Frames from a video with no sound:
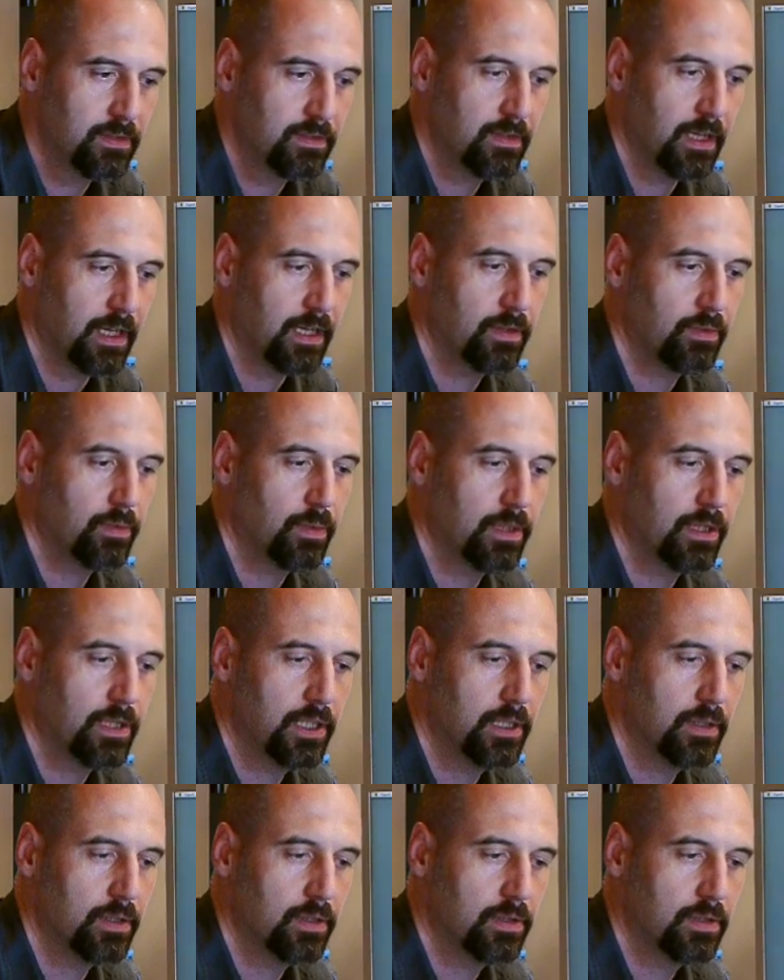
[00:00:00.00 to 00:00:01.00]
second one
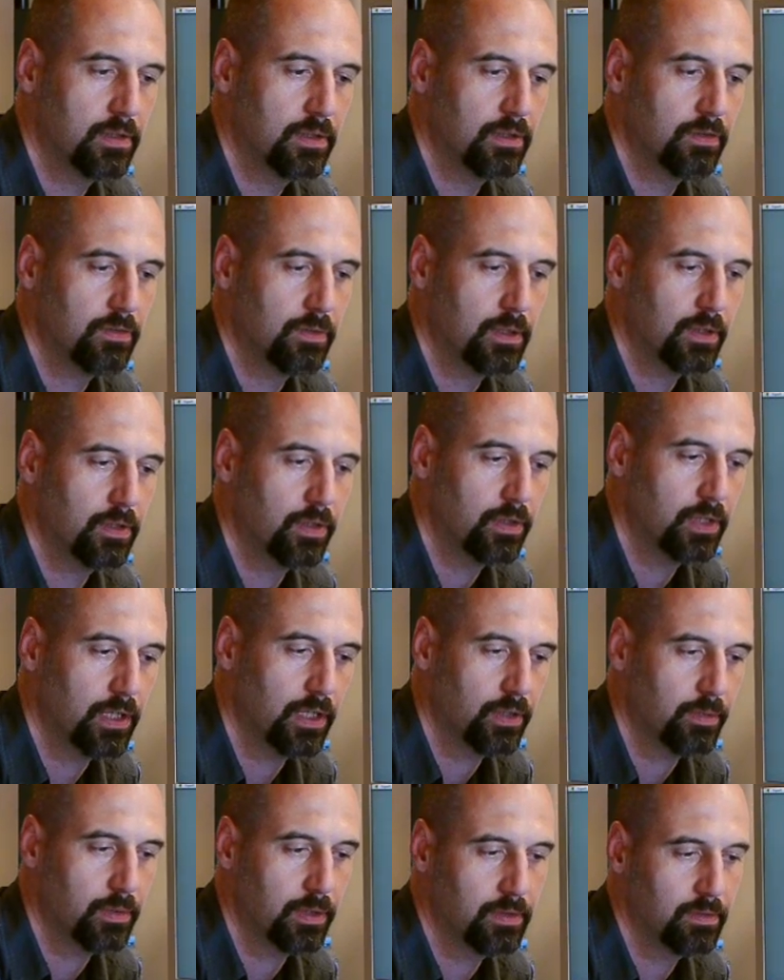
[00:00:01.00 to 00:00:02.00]
here. This one, no, the
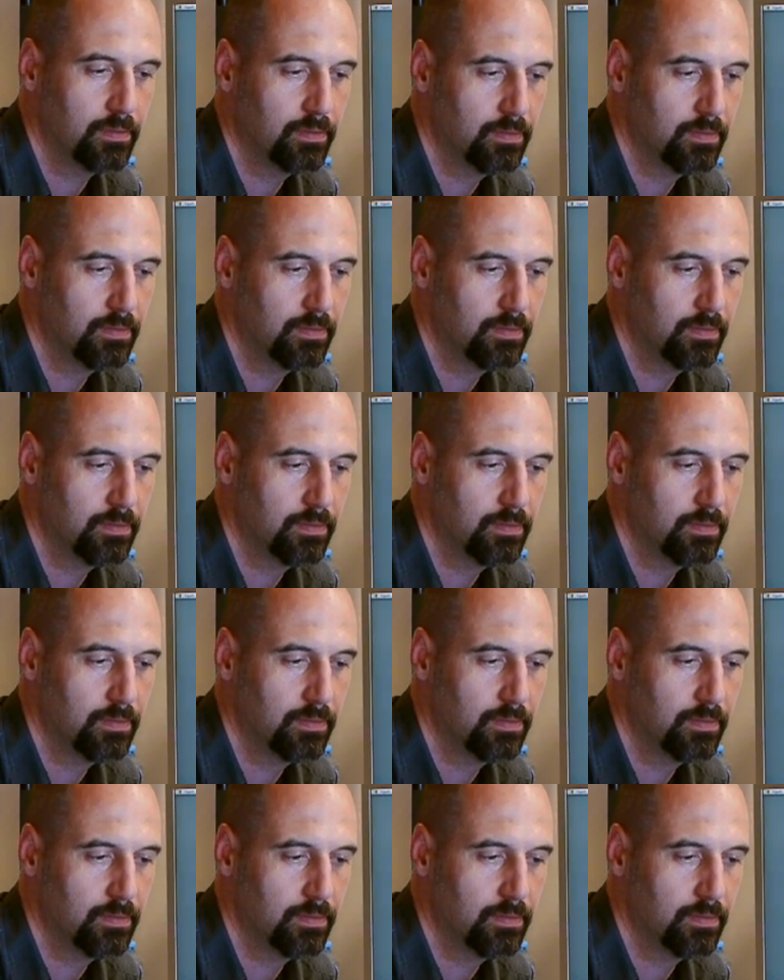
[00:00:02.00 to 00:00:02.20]
other one.